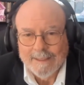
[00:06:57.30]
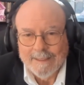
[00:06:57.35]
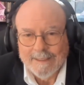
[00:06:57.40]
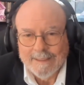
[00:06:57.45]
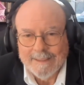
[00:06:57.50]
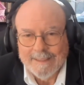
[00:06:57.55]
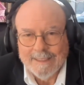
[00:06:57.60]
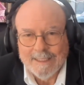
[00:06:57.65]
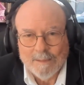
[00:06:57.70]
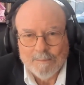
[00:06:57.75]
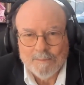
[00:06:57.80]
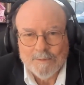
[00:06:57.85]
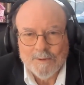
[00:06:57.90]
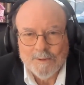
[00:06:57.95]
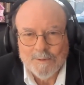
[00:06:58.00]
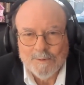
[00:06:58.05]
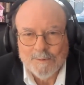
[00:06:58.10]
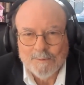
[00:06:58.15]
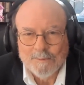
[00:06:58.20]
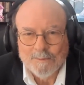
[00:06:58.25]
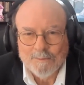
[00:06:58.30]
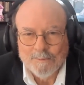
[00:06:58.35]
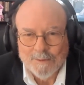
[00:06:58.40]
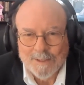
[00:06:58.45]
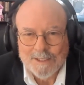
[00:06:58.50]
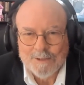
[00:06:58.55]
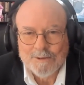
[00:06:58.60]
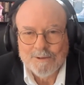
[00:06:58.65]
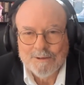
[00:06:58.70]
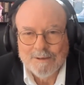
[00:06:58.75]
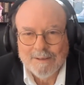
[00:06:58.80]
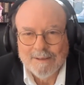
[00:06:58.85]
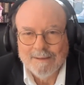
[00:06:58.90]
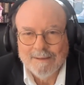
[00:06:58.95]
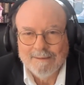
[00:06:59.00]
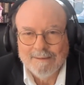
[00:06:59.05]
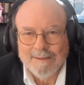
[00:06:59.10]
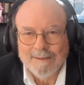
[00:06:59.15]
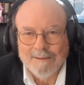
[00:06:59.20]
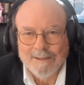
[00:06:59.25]
get up to reach
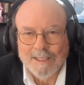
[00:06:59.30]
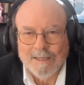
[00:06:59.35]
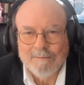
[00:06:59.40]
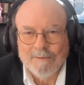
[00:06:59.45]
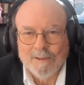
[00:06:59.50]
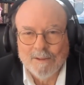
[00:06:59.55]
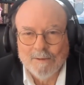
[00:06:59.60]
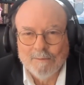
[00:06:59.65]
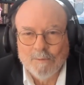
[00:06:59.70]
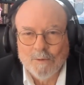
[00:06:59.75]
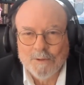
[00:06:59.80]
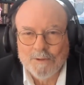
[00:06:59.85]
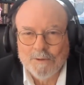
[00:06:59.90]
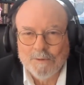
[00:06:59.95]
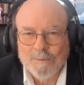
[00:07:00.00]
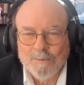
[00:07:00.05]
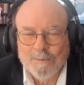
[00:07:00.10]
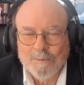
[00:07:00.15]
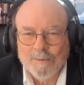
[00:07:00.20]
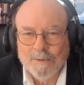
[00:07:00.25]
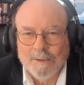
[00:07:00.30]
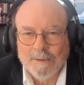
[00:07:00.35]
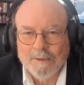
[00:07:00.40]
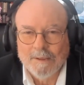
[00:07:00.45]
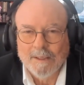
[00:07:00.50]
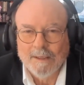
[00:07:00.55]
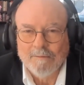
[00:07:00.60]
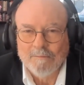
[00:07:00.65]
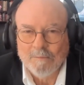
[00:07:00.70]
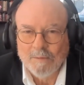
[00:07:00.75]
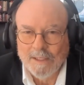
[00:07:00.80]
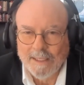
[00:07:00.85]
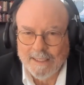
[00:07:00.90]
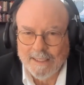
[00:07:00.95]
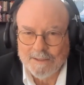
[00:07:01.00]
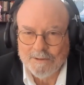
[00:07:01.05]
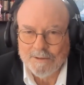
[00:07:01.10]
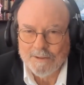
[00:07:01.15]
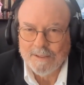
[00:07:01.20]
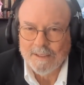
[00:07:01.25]
the level of what you have pledged,